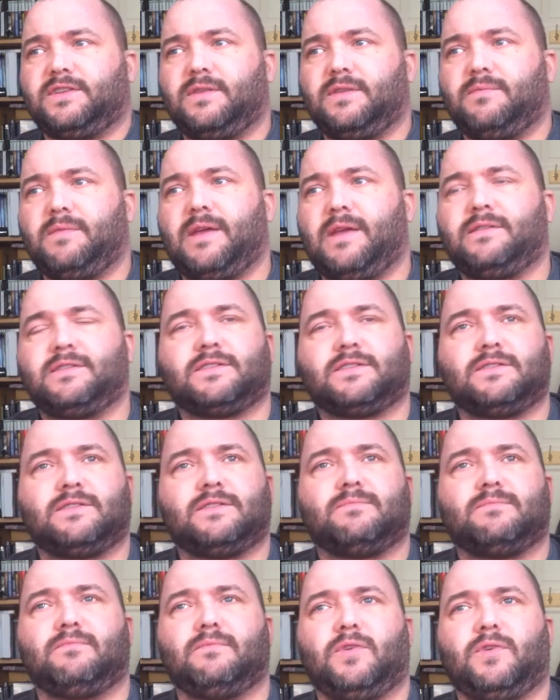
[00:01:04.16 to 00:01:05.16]
of Jim
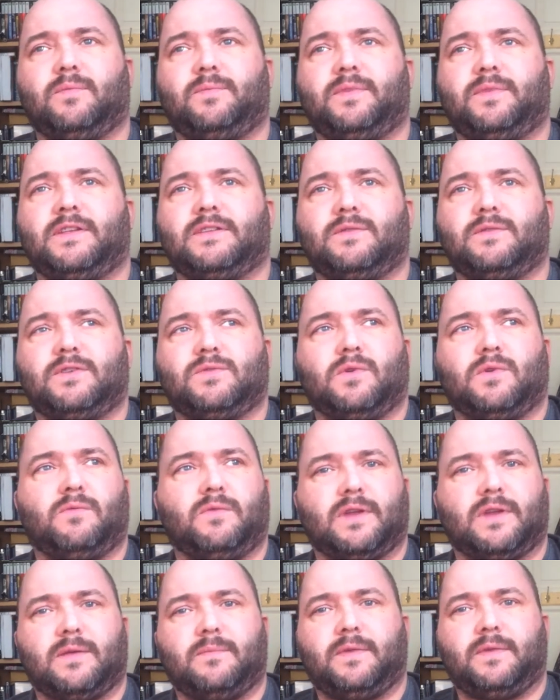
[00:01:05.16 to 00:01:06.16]
Henson's Muppets, which
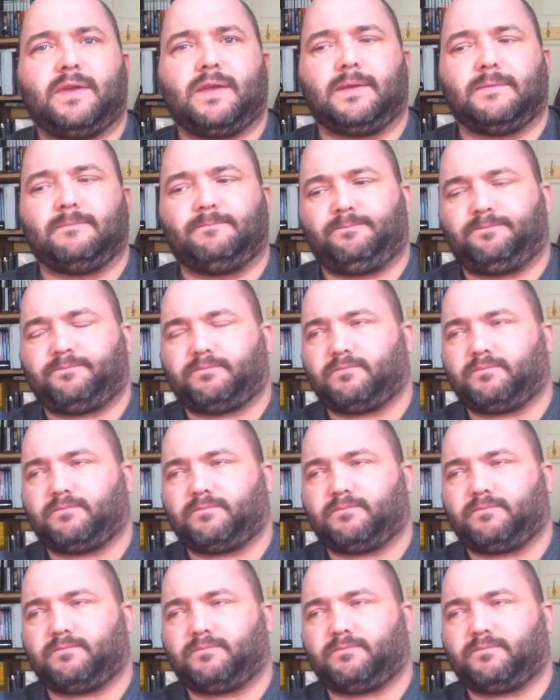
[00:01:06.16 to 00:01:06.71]
one would I be?